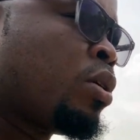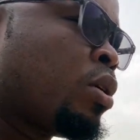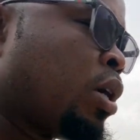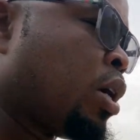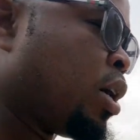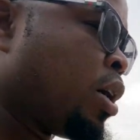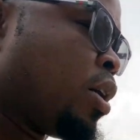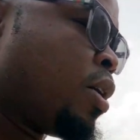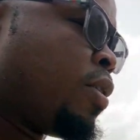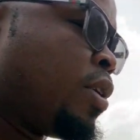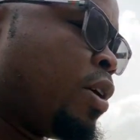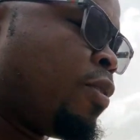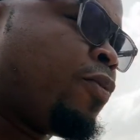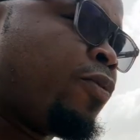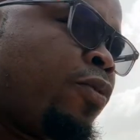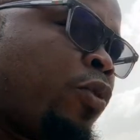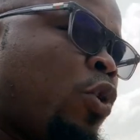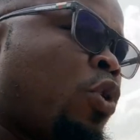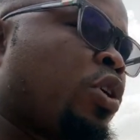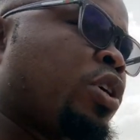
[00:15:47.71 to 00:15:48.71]
the
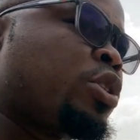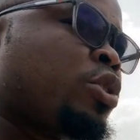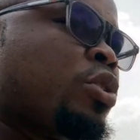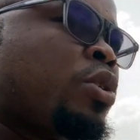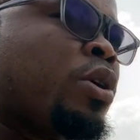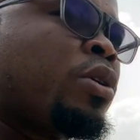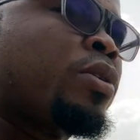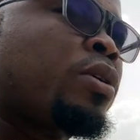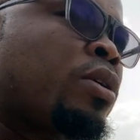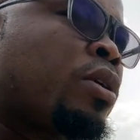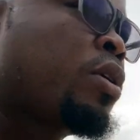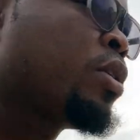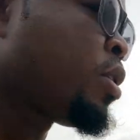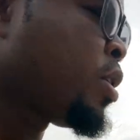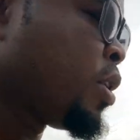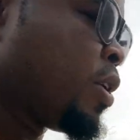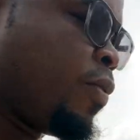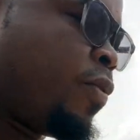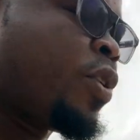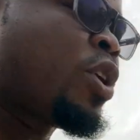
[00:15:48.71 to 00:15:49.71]
floor is not,
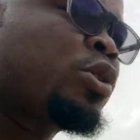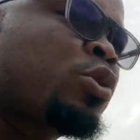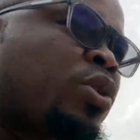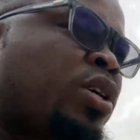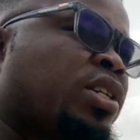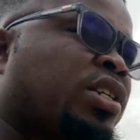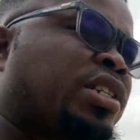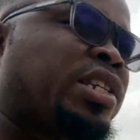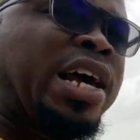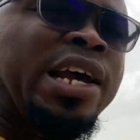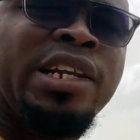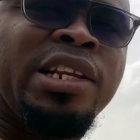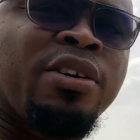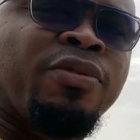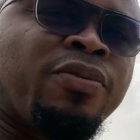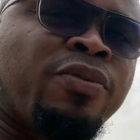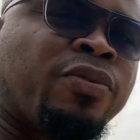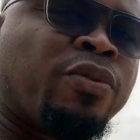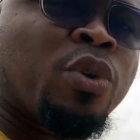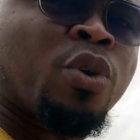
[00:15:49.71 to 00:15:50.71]
the first one is like the
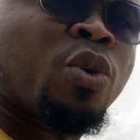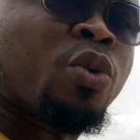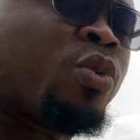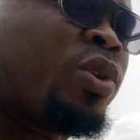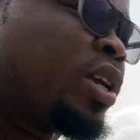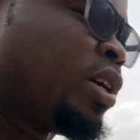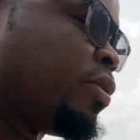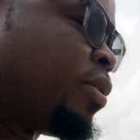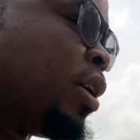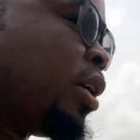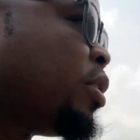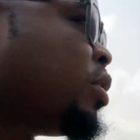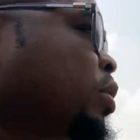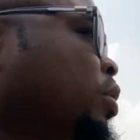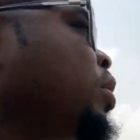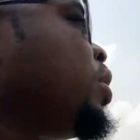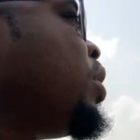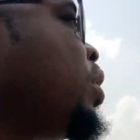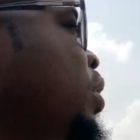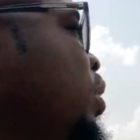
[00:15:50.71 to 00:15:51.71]
floor, whatever. I don't,
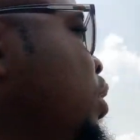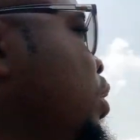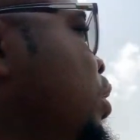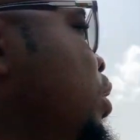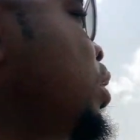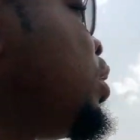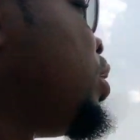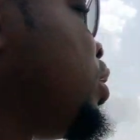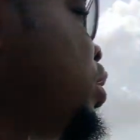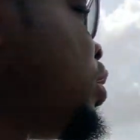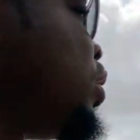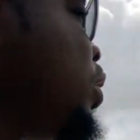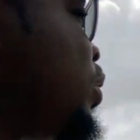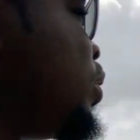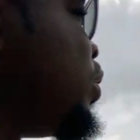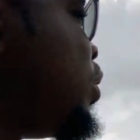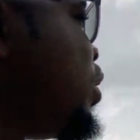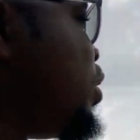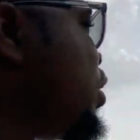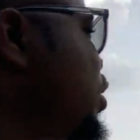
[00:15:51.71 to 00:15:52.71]

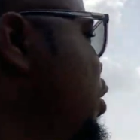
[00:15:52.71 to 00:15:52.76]
so